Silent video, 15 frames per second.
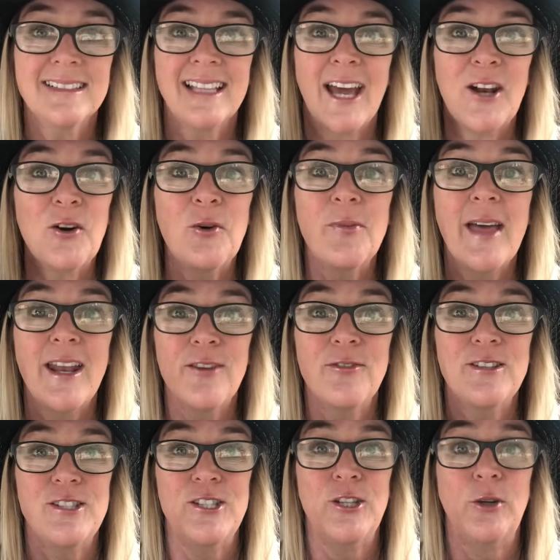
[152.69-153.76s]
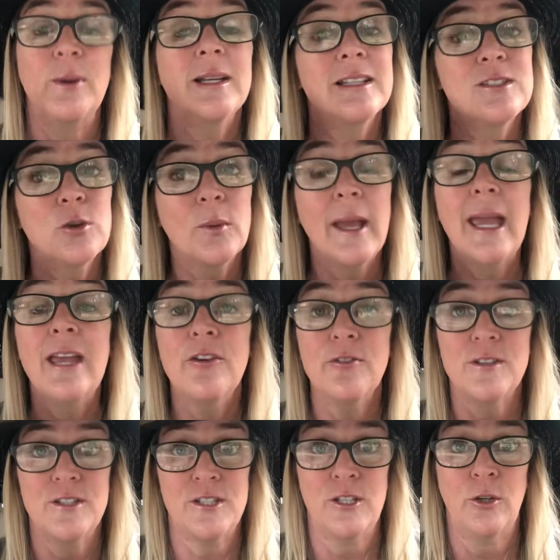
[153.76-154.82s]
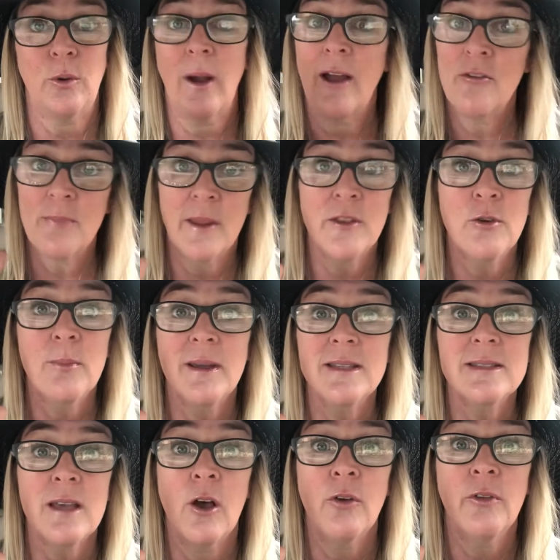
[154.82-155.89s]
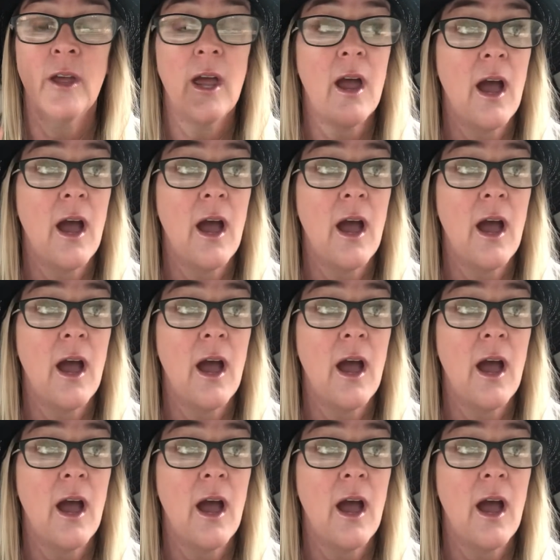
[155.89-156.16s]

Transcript: Gotta own that if it's you, and it's okay if it's you. I've been there myself.